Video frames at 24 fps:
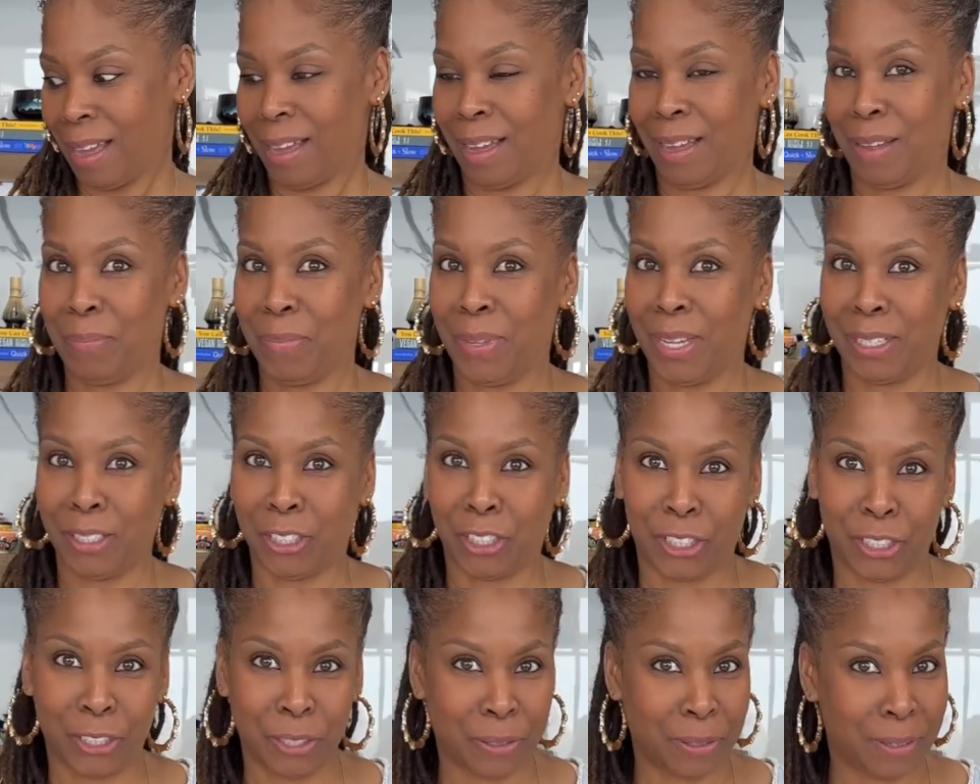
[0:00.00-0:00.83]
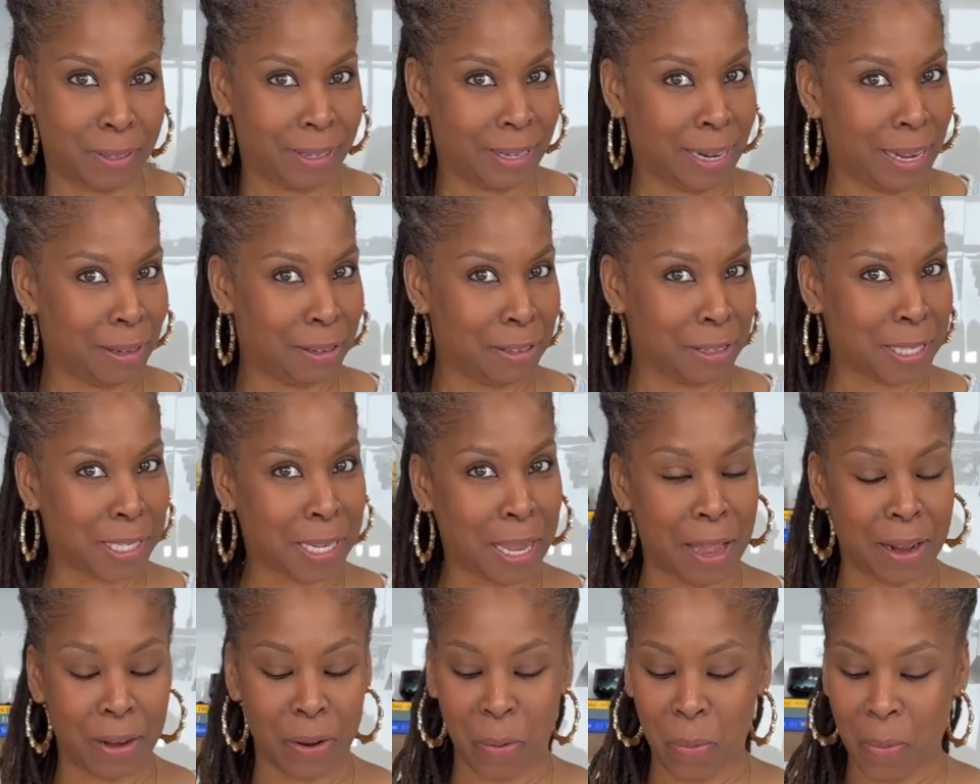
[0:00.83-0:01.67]
I'm not sure, that looks
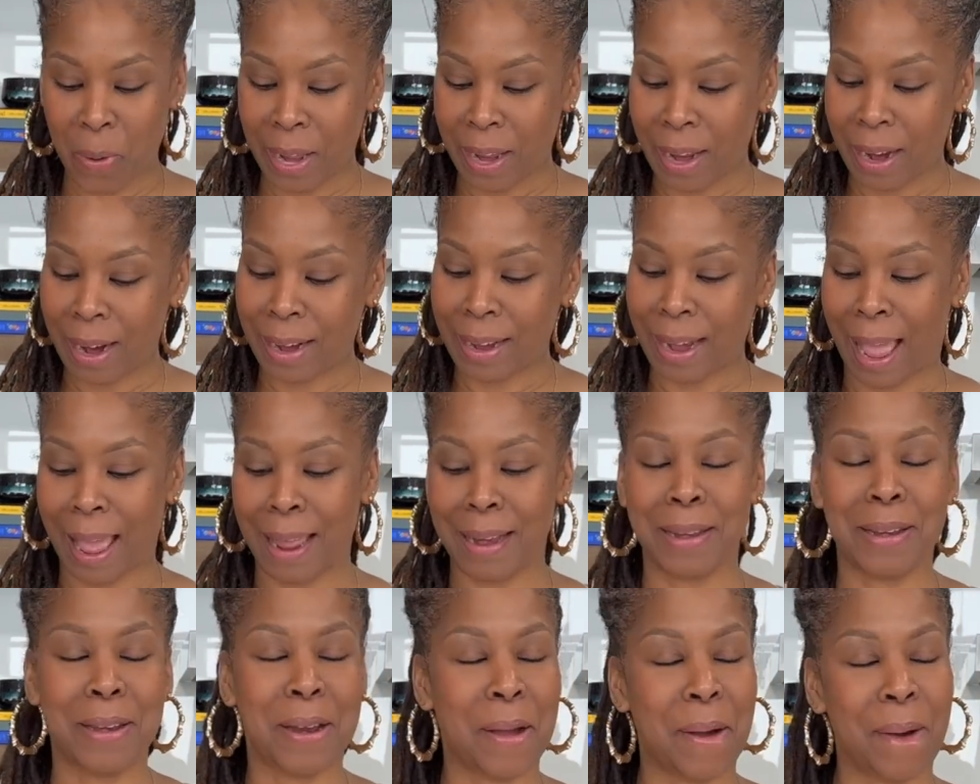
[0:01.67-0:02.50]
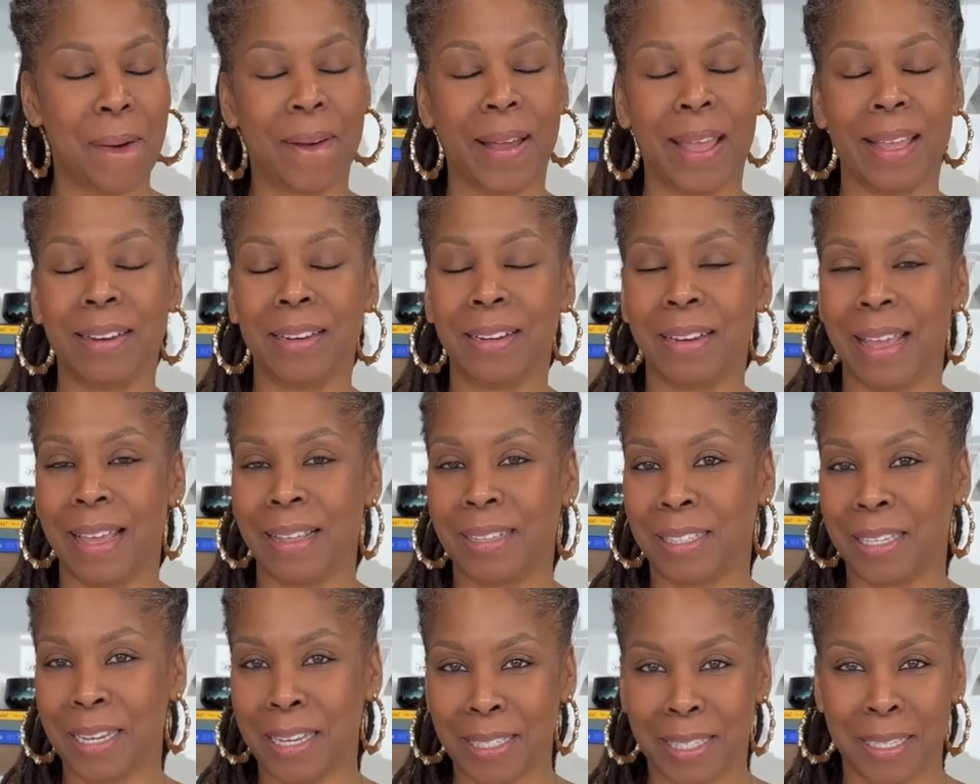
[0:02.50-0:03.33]
kind of weird. I know,
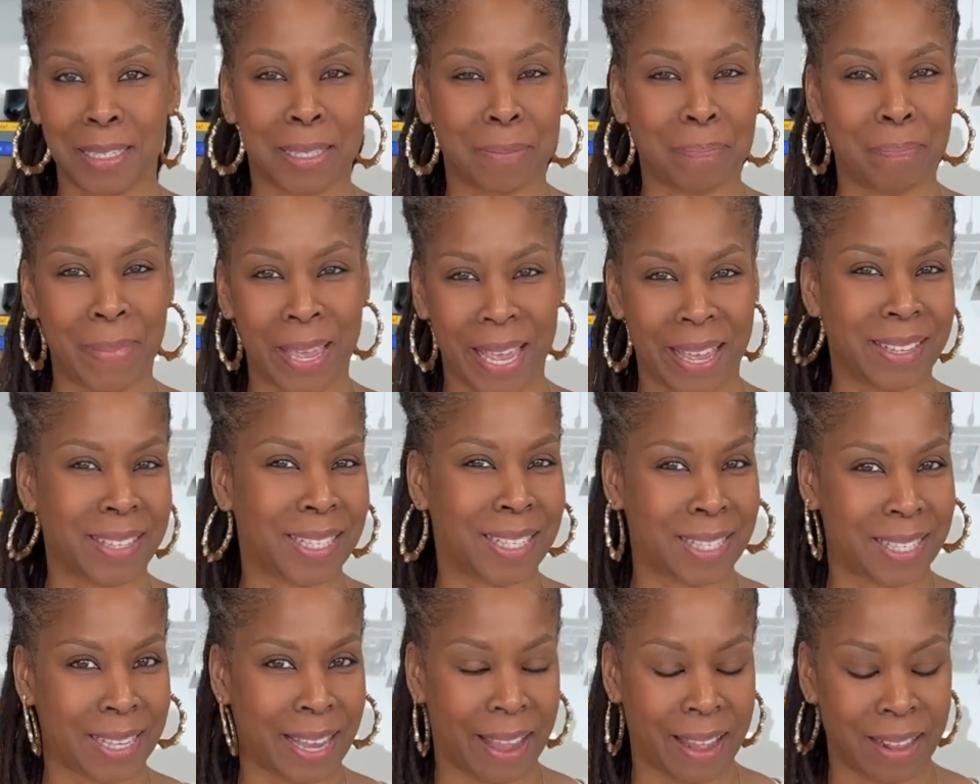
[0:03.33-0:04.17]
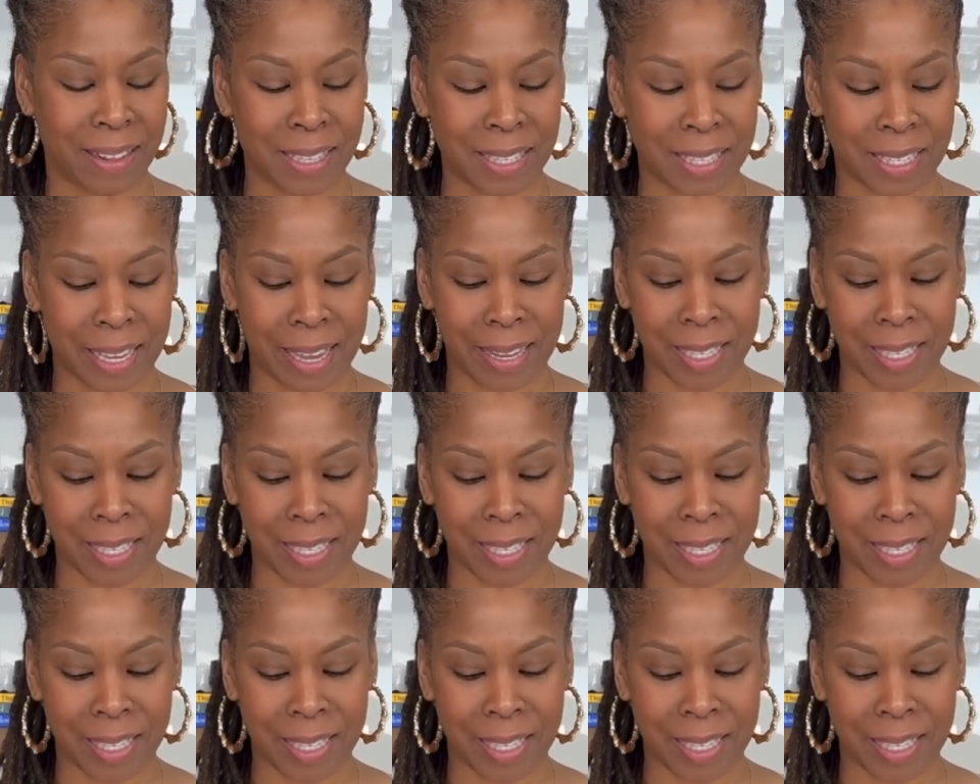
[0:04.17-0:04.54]
it doesn't make sense.